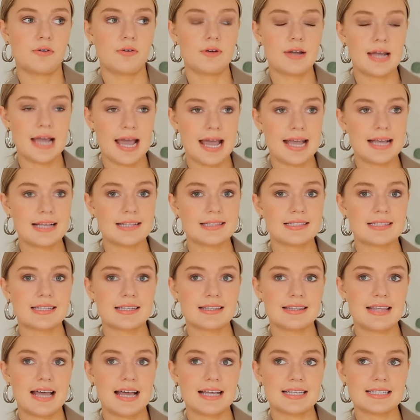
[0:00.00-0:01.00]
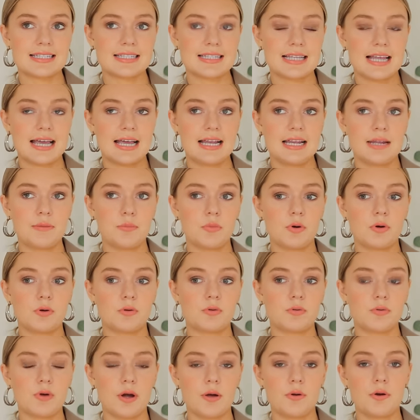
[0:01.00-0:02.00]
creates that slightly
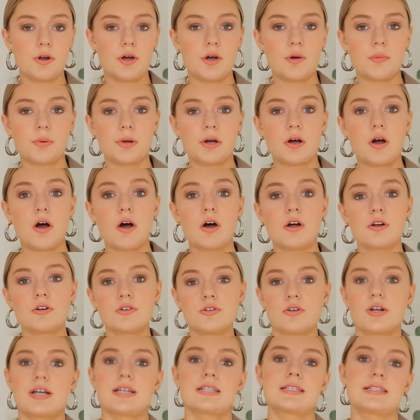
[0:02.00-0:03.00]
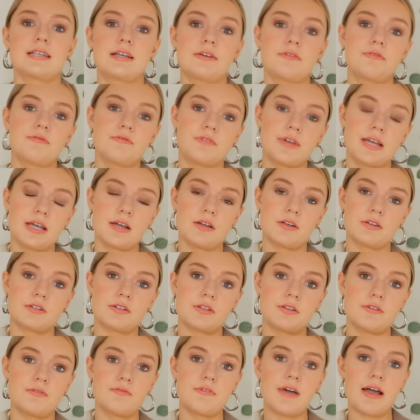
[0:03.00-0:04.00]
more grown up, contrasting feel
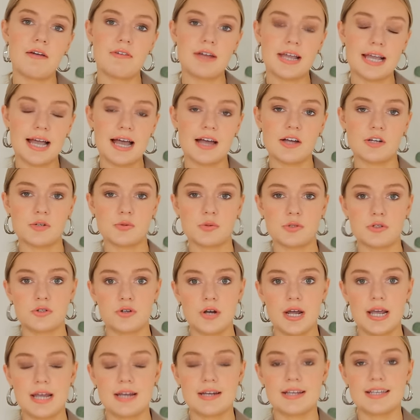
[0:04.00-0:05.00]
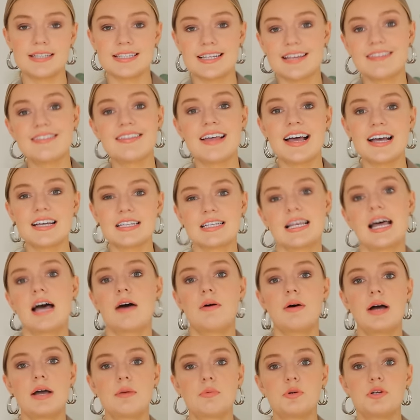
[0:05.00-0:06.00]
to the very casual trainers. And that's
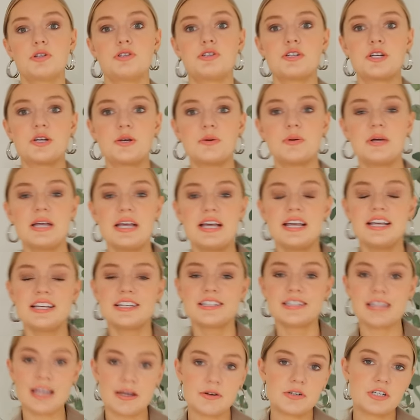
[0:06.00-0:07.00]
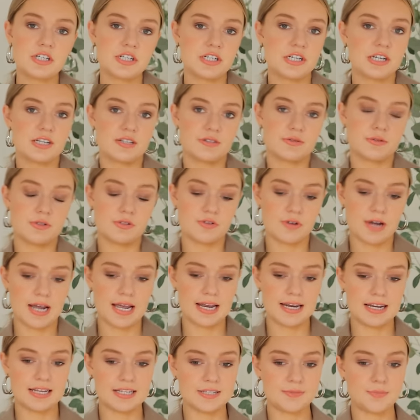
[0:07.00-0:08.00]
how I would do slouchy jeans with
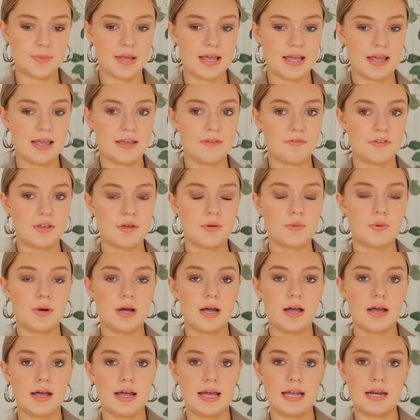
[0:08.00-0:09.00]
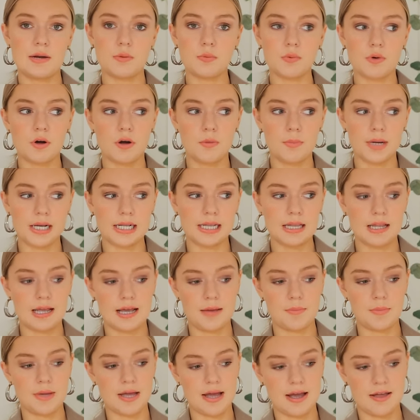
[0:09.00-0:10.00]
trainers. But if you were in a warmer
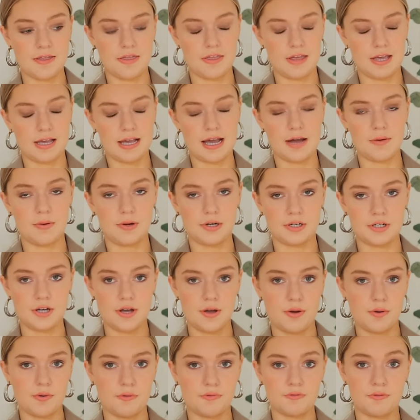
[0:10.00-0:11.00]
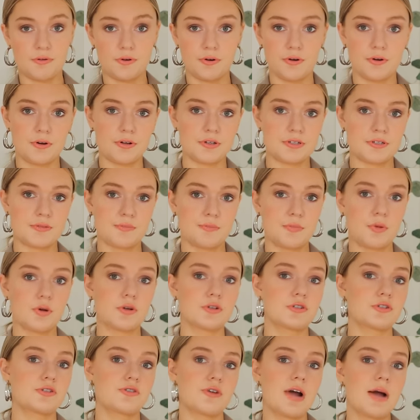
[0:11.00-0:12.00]
climate, I think I would go for some
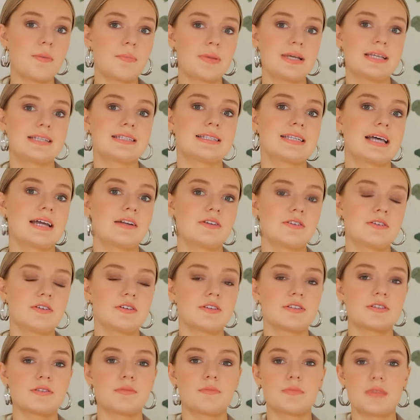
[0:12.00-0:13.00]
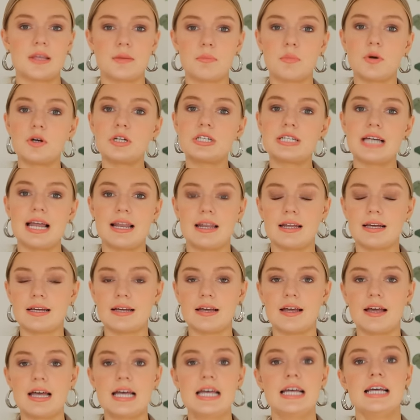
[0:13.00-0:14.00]
more strappy sandals, something more
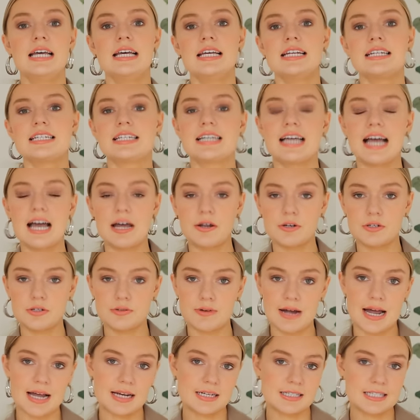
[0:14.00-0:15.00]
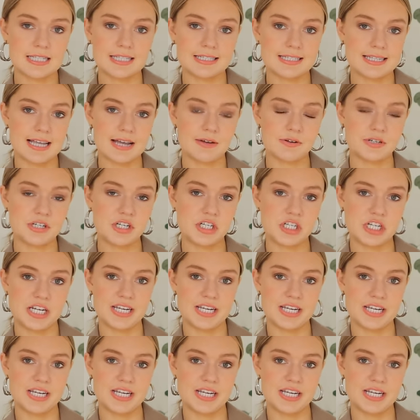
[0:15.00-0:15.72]
delicate to counteract the slouchy